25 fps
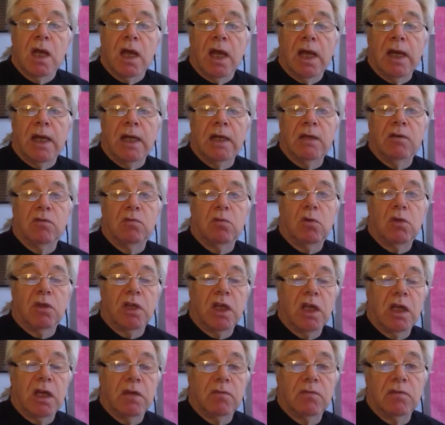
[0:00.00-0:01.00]
And what
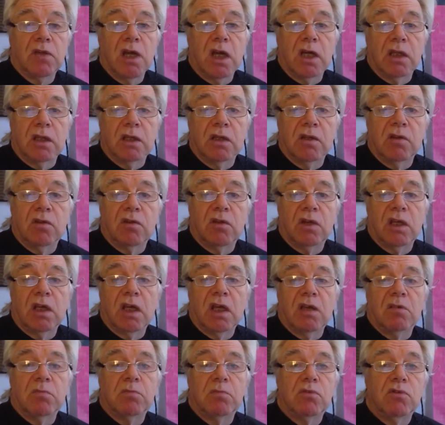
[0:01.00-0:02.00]
they have done is they
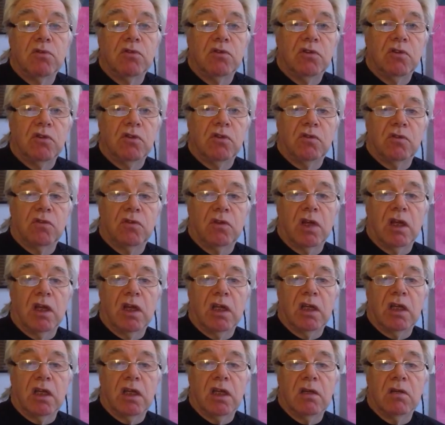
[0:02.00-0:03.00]
have produced
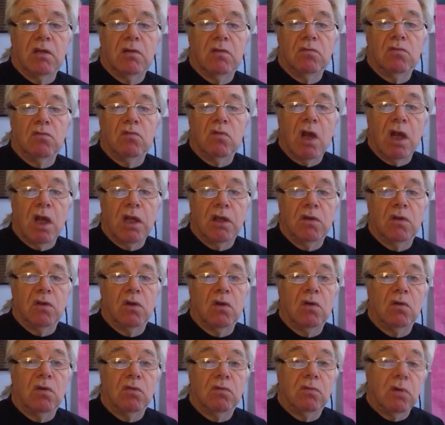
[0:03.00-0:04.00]
a run
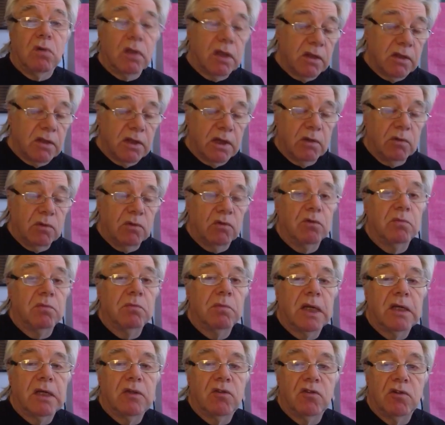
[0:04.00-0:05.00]
of 1,000
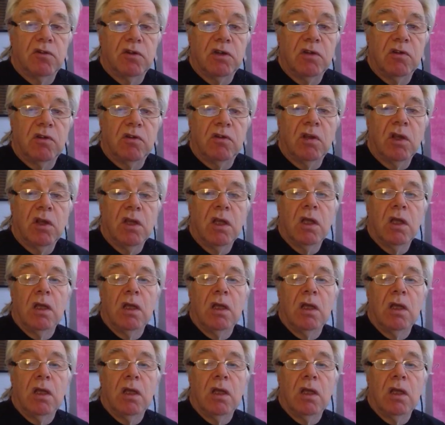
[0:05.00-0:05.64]
batteries